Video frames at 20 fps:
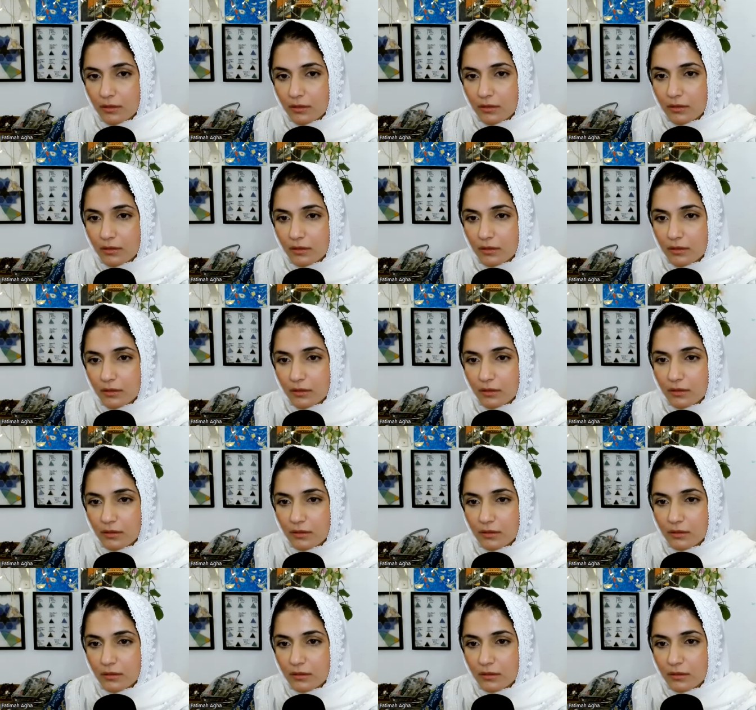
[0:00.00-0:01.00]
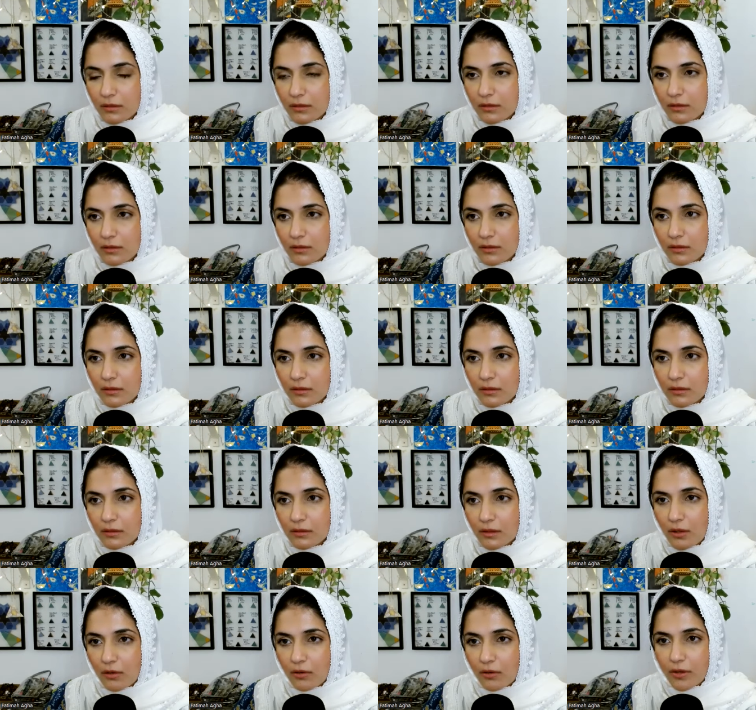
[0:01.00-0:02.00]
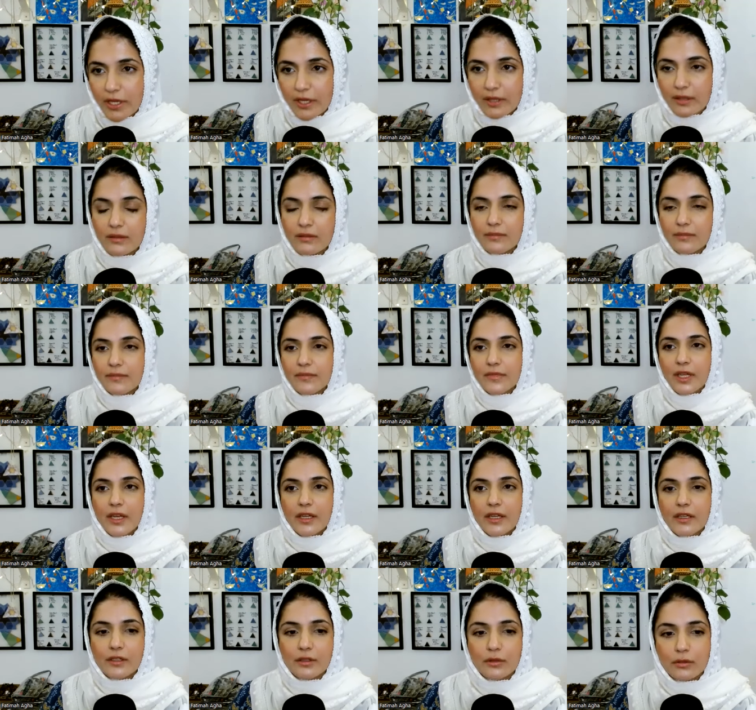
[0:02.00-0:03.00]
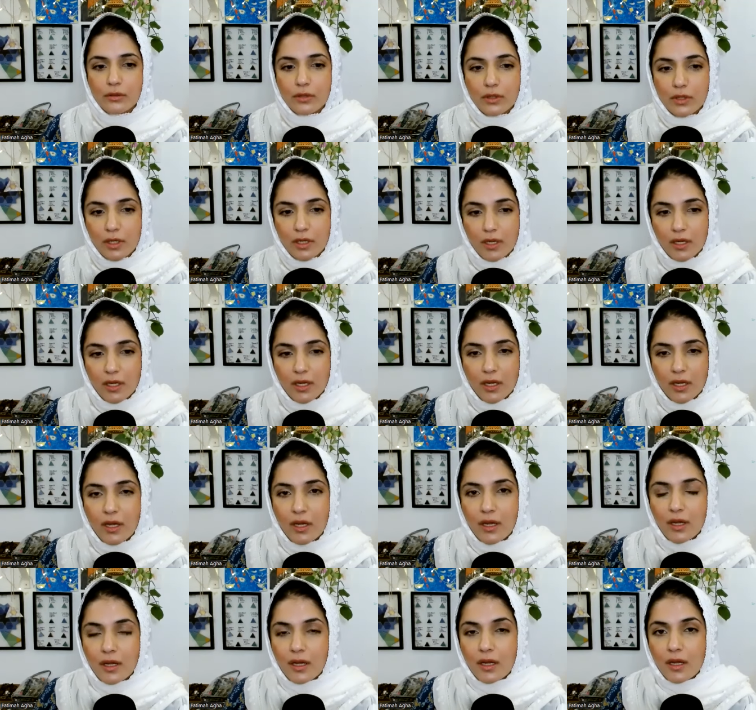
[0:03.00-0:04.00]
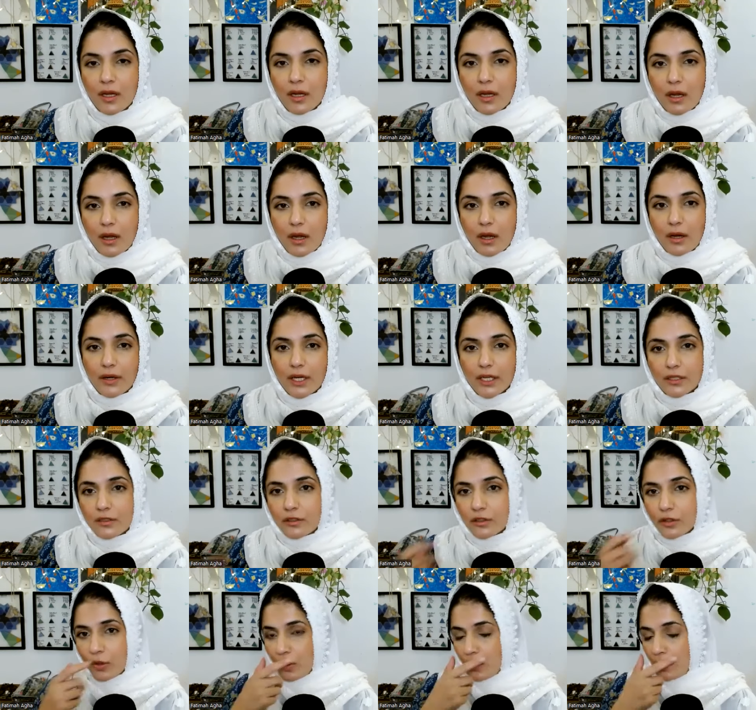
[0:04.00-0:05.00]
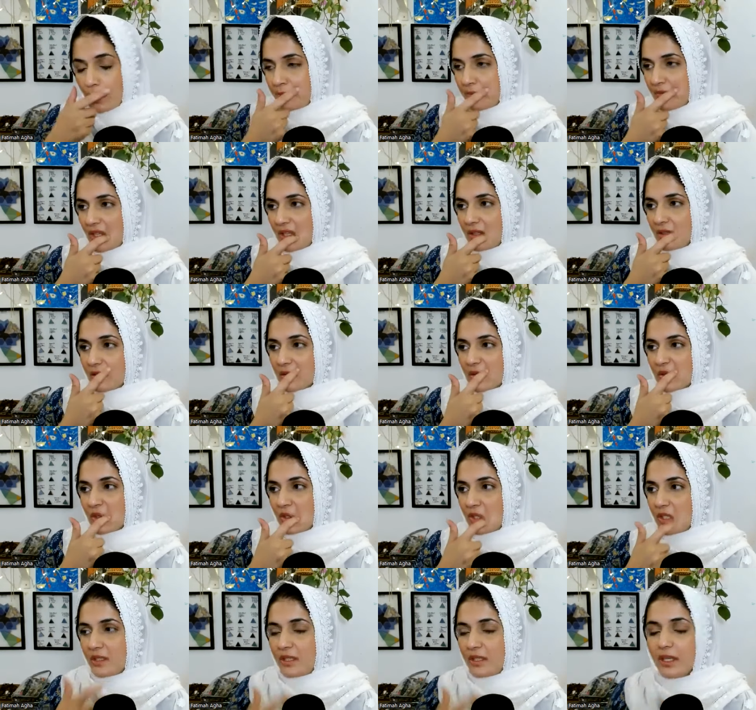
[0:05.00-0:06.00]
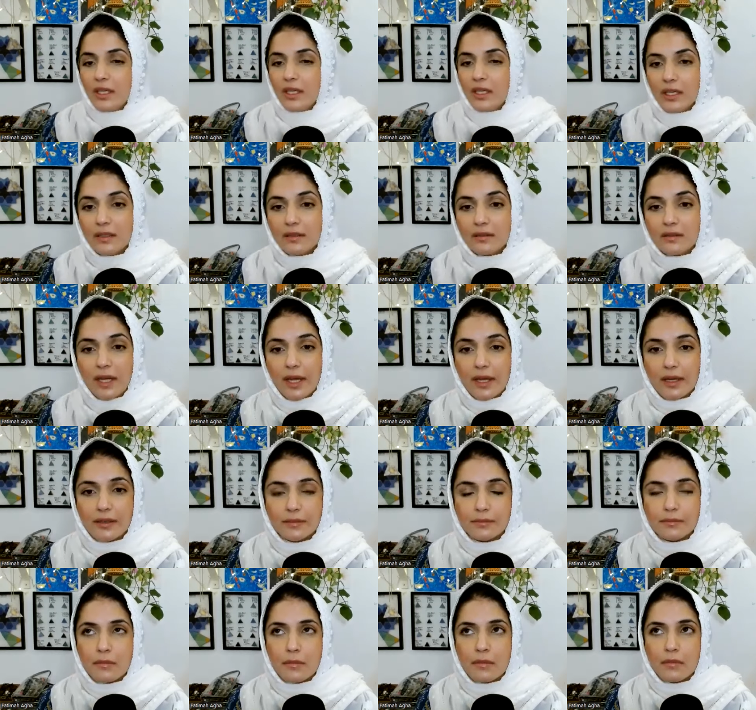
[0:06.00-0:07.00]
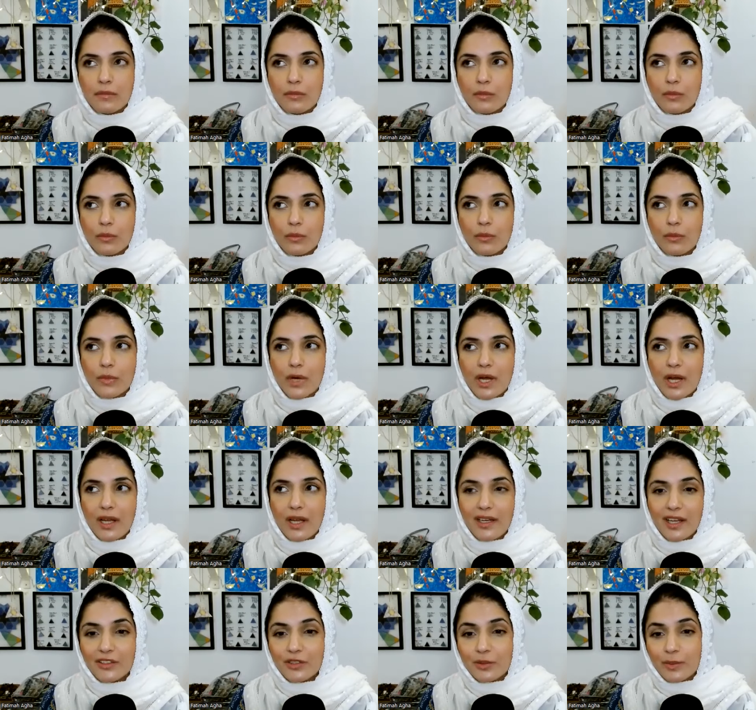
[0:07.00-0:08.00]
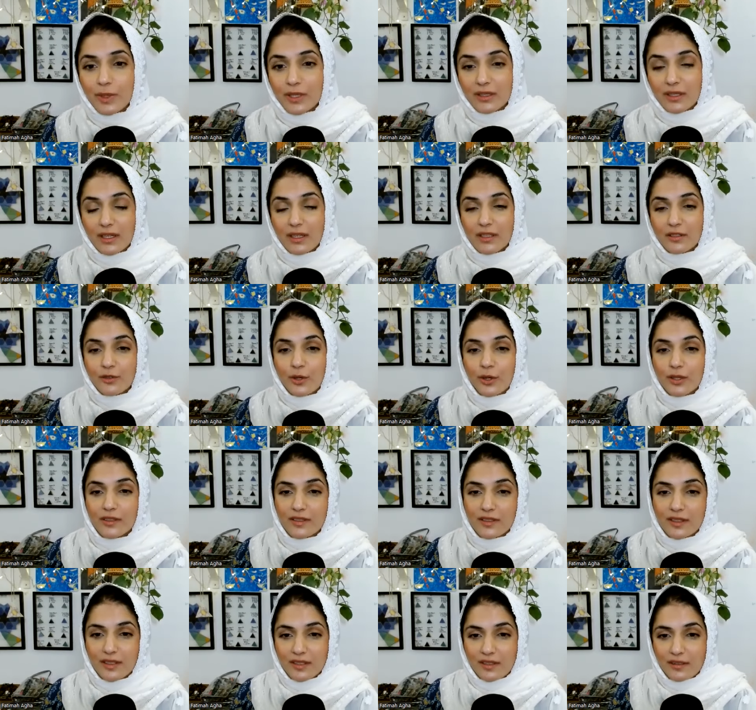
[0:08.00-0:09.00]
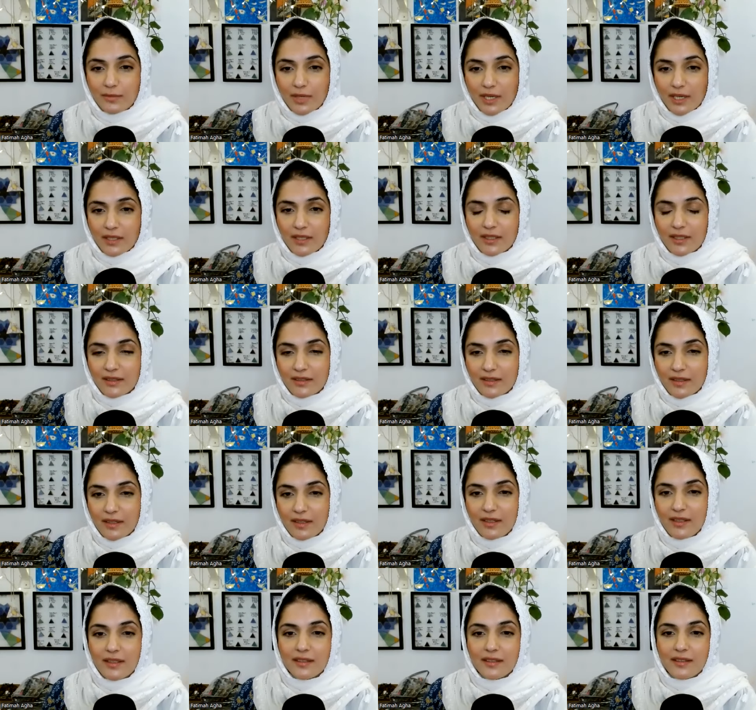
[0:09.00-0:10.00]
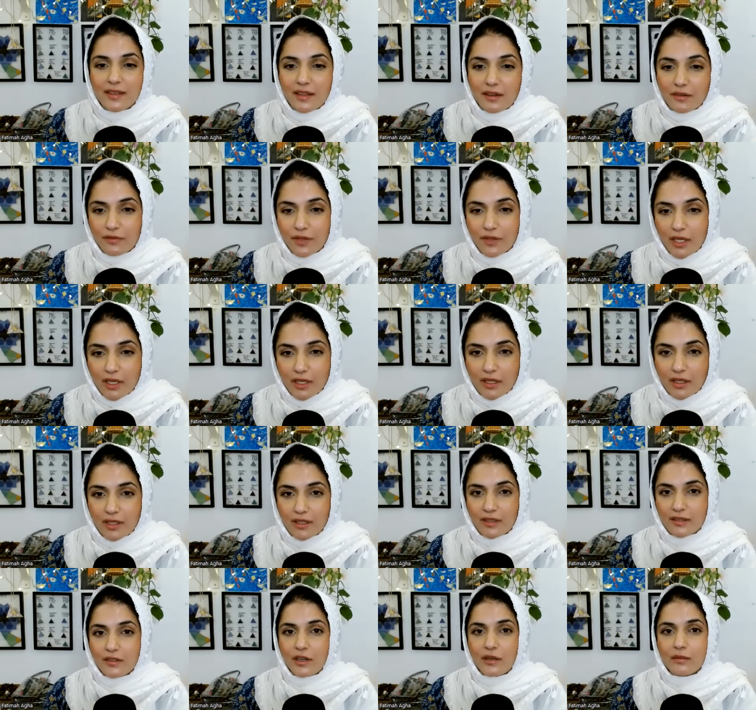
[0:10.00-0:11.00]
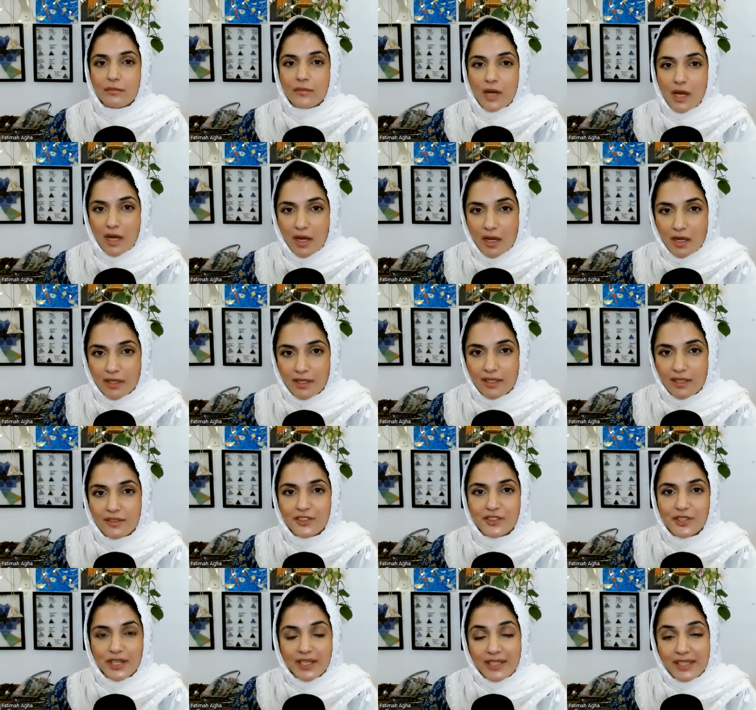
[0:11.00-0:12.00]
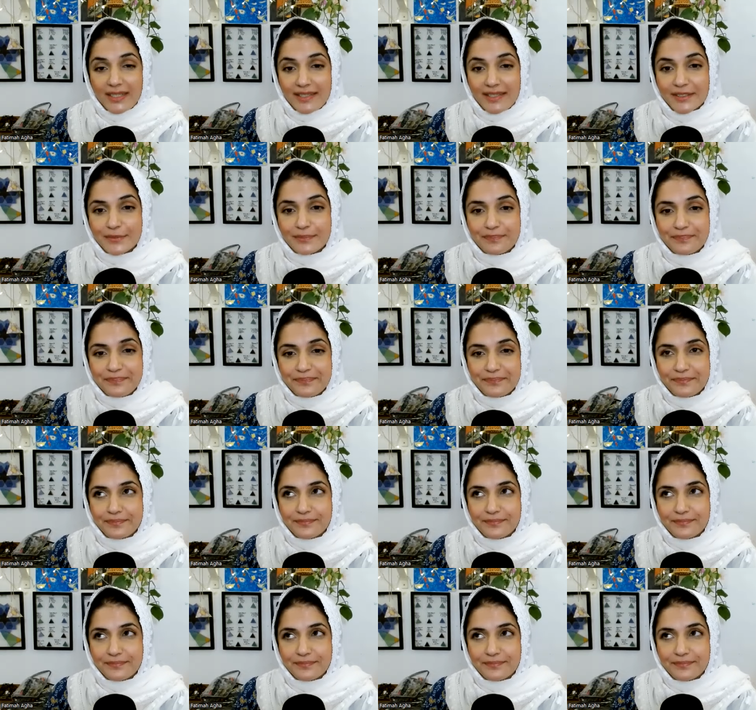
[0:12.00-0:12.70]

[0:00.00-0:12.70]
Uh-huh. okay, thank you. All right, so so the thing is that Allah subhanahu wa ta'ala is constantly reminding us that He's loving, He's Rahman, He's Rahim.